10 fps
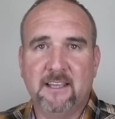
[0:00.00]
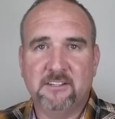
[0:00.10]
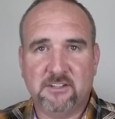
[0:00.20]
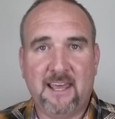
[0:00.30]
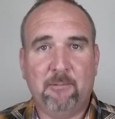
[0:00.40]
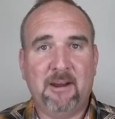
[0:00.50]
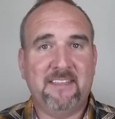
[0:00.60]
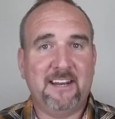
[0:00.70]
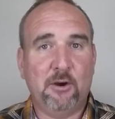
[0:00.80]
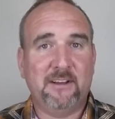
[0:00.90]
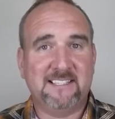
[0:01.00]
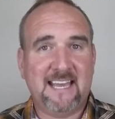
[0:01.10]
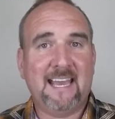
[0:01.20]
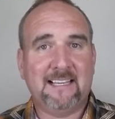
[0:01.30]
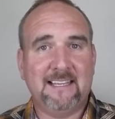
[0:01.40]
So that way they know
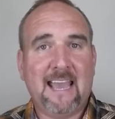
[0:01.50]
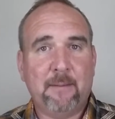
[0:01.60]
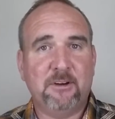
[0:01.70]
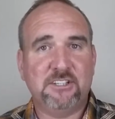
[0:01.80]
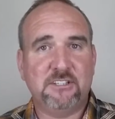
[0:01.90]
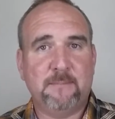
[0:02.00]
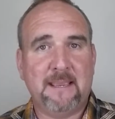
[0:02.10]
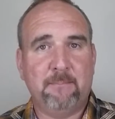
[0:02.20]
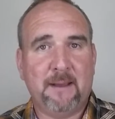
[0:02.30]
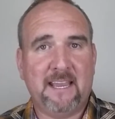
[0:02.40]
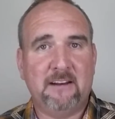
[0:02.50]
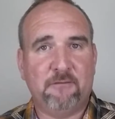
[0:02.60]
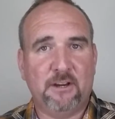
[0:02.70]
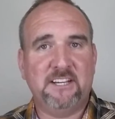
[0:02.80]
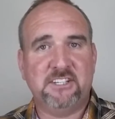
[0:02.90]
exactly how much is being paid
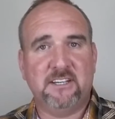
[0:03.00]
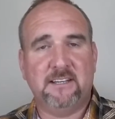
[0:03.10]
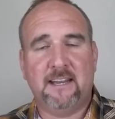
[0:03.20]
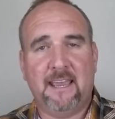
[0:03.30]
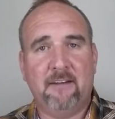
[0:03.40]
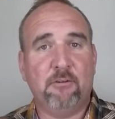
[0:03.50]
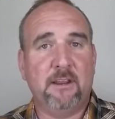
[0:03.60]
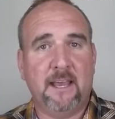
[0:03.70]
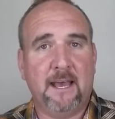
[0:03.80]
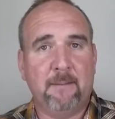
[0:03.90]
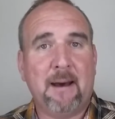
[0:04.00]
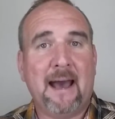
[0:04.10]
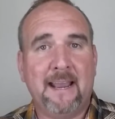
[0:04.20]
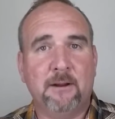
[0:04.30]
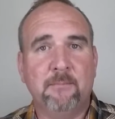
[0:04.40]
for each and every
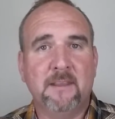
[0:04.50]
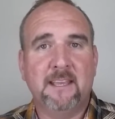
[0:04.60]
item,